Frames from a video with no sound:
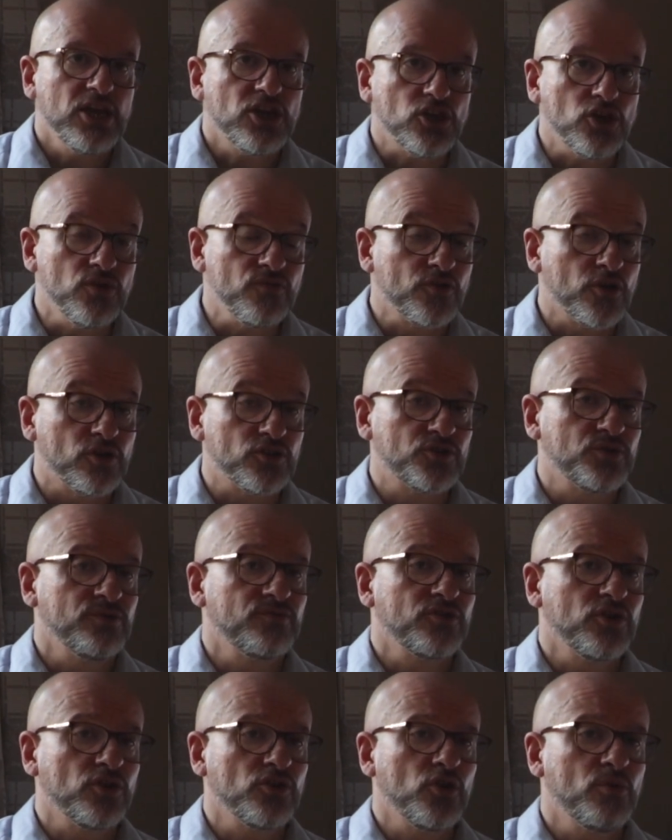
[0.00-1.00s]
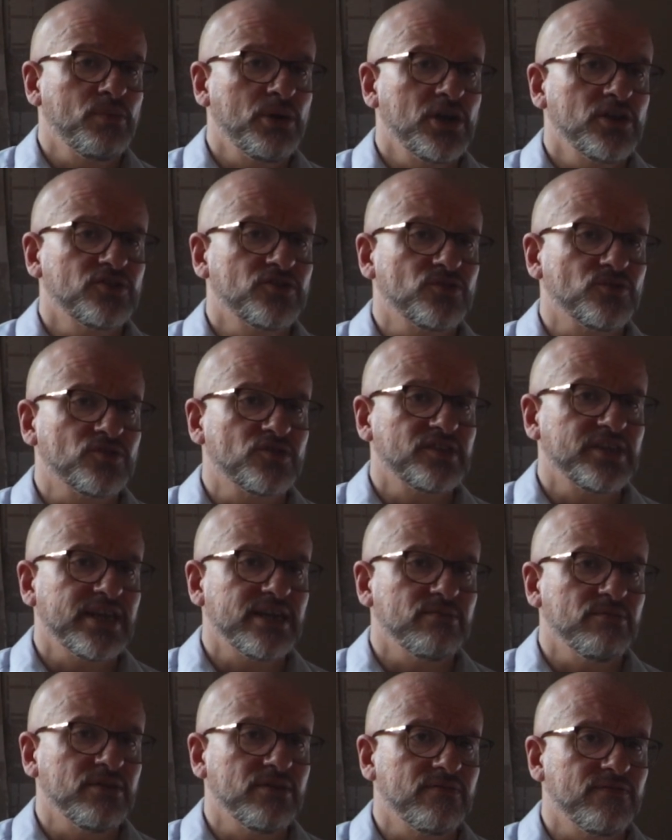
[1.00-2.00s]
You've got to have got your personal
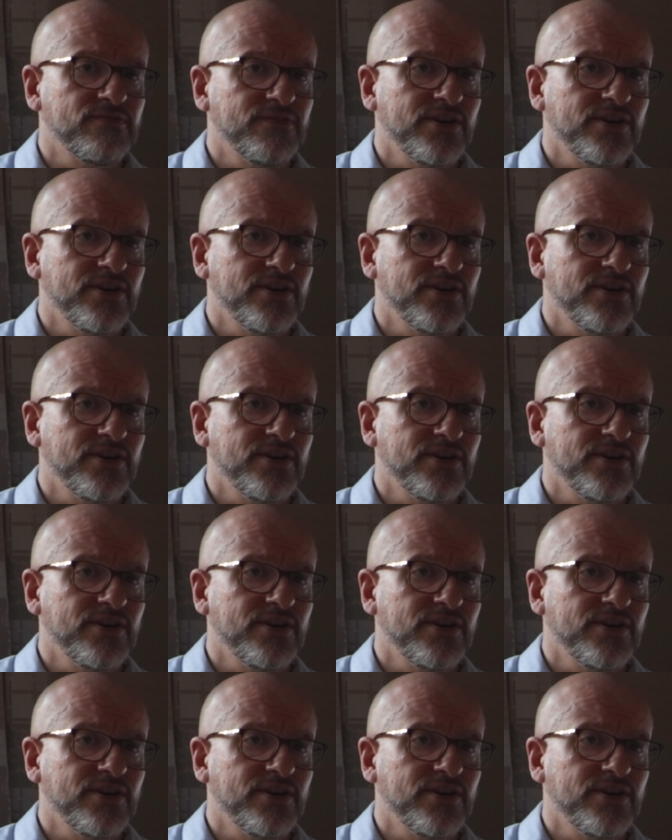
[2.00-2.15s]
statement